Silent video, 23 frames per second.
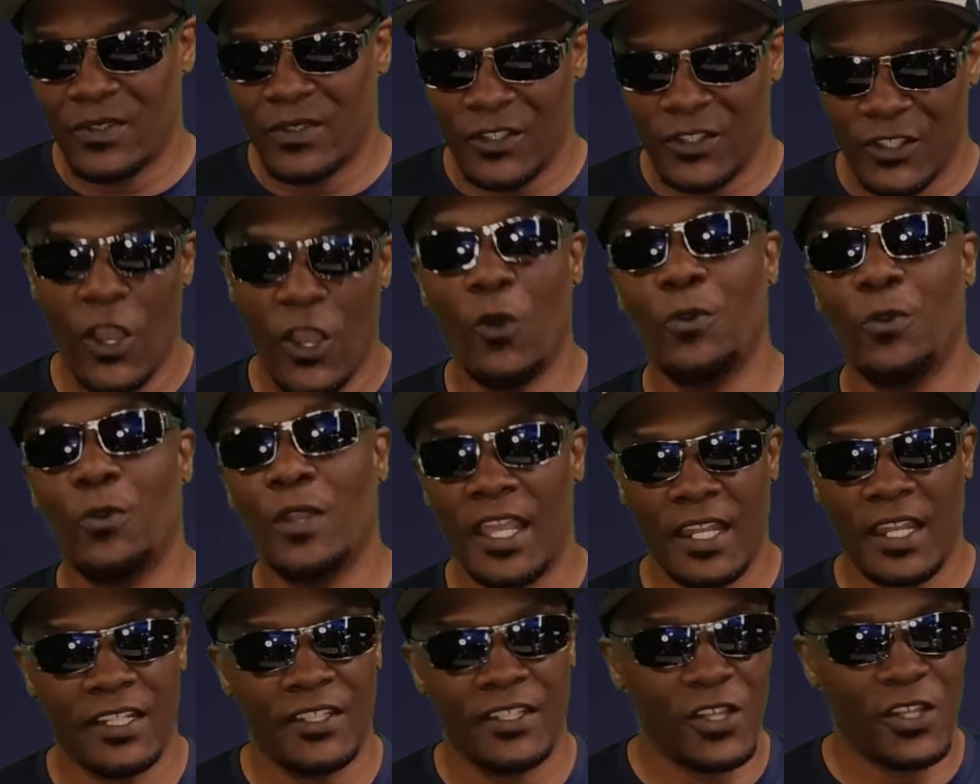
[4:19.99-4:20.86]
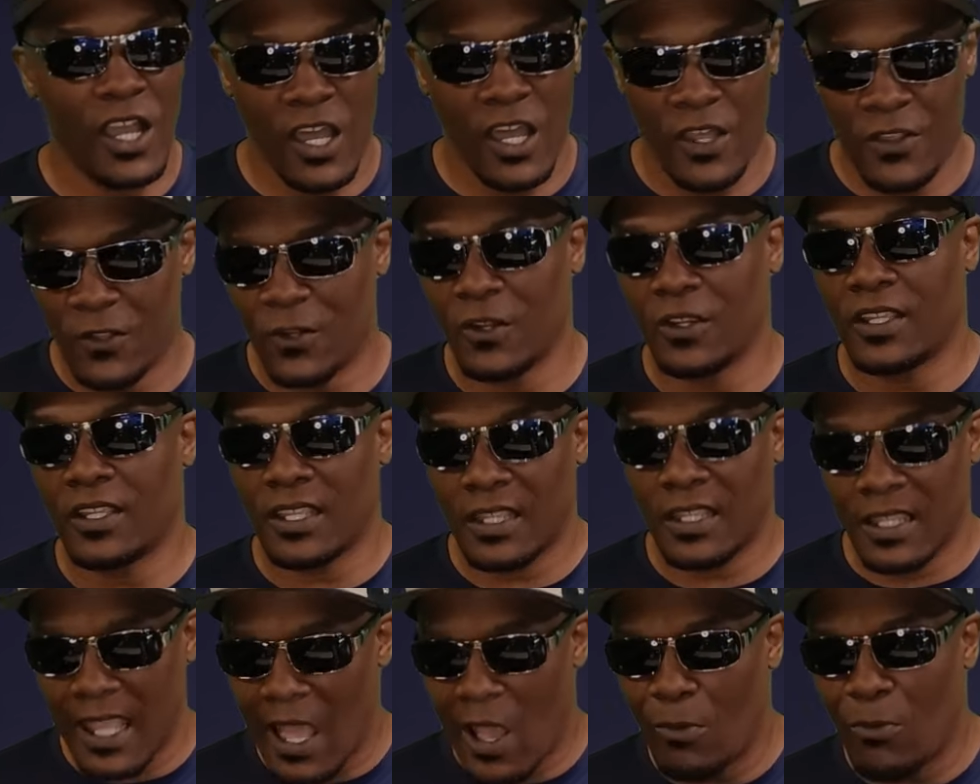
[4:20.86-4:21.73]
donating to other
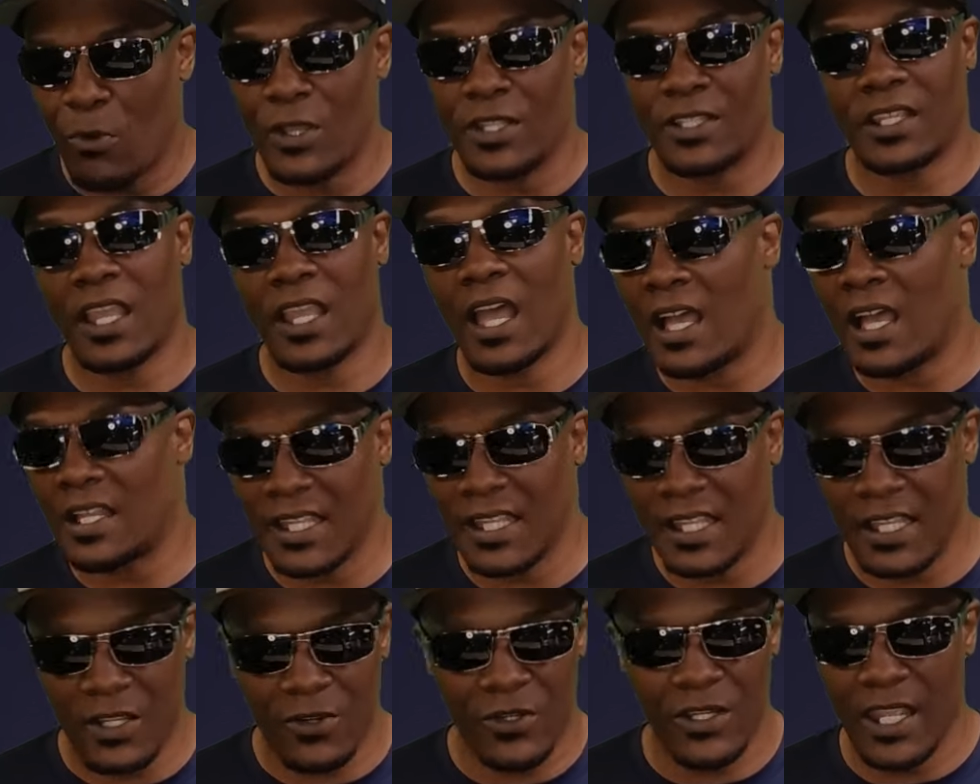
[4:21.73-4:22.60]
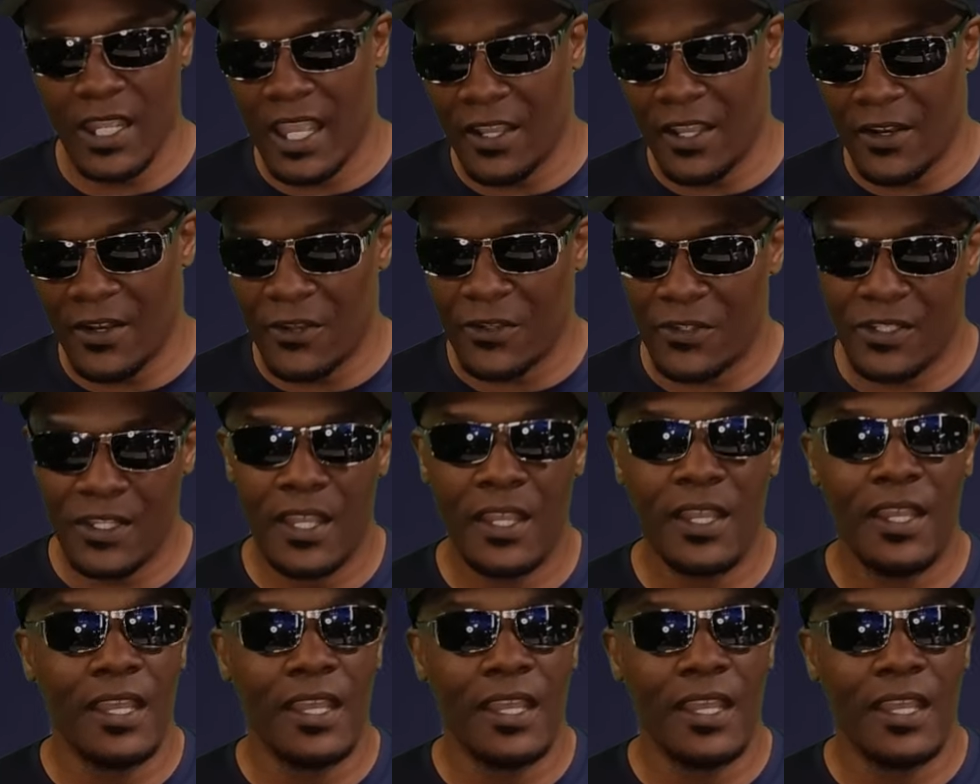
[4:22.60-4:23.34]
Cowboys content creators.